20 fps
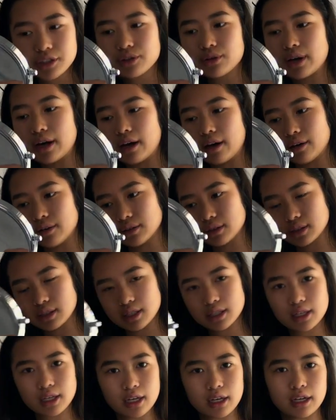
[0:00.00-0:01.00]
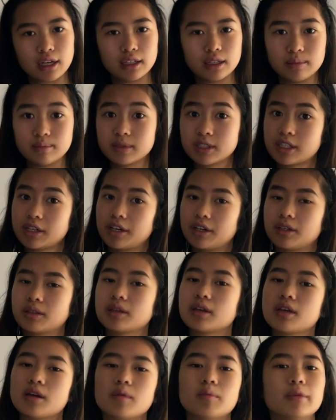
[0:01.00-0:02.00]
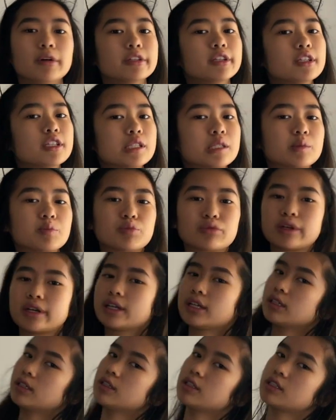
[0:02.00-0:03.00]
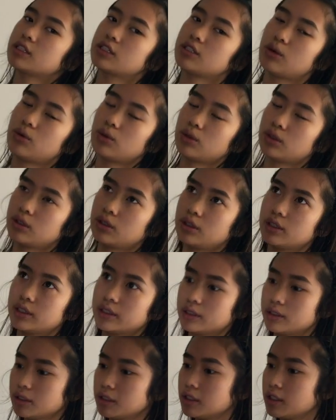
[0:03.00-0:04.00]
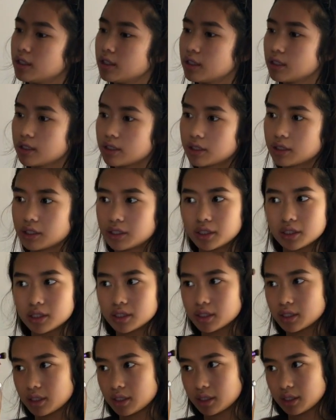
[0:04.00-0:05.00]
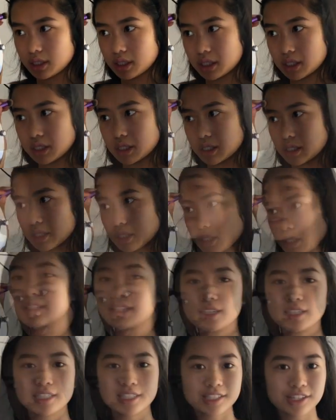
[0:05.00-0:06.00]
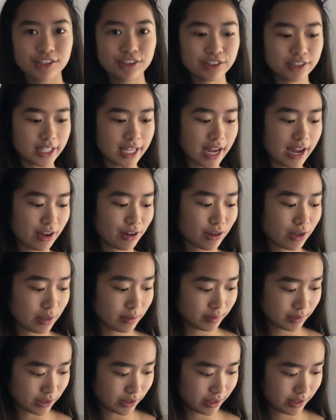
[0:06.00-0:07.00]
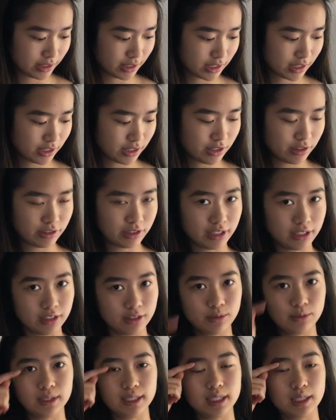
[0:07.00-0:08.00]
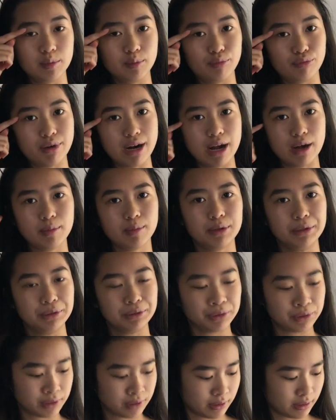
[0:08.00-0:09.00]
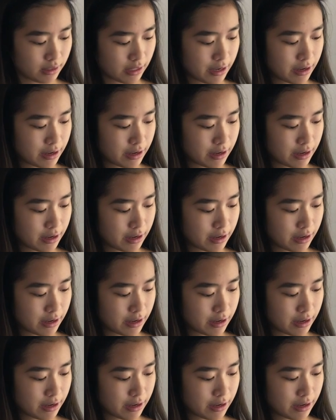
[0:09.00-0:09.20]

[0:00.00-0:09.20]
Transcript: you out and I'm scared. But the spray looks so good. Okay. So now I'm going to go in with the Brow Bone